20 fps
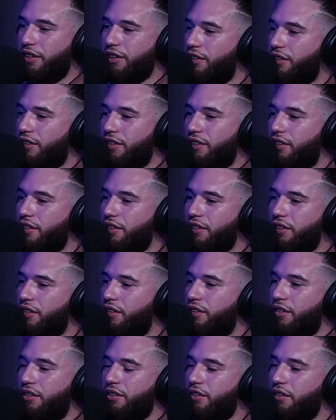was yeah. too
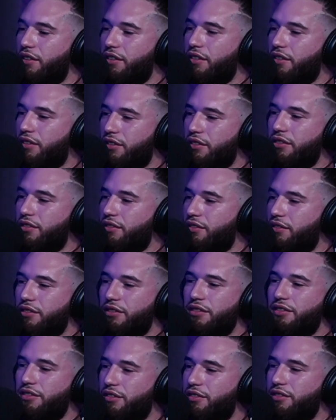far not to, to
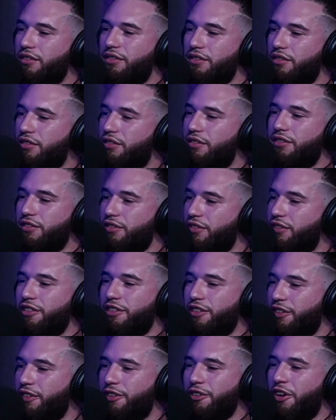to cancel the fight.
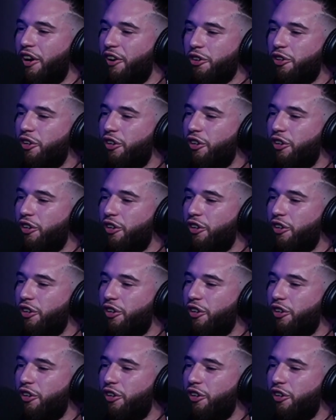So I was like,